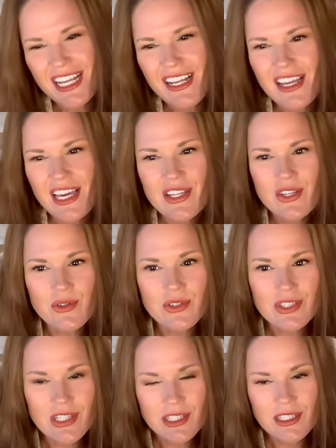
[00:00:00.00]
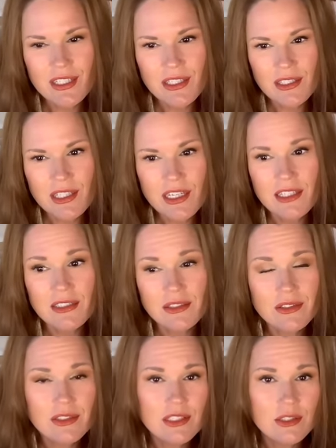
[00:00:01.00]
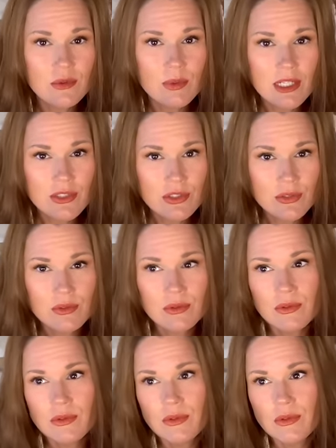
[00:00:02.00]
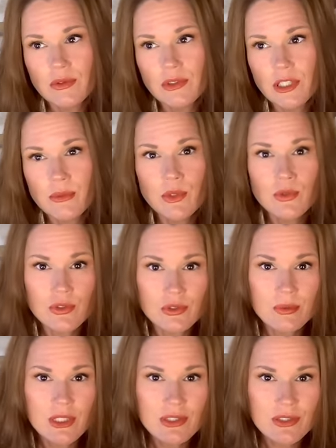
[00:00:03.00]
And you're saying, and it looks like a rational, emotional-based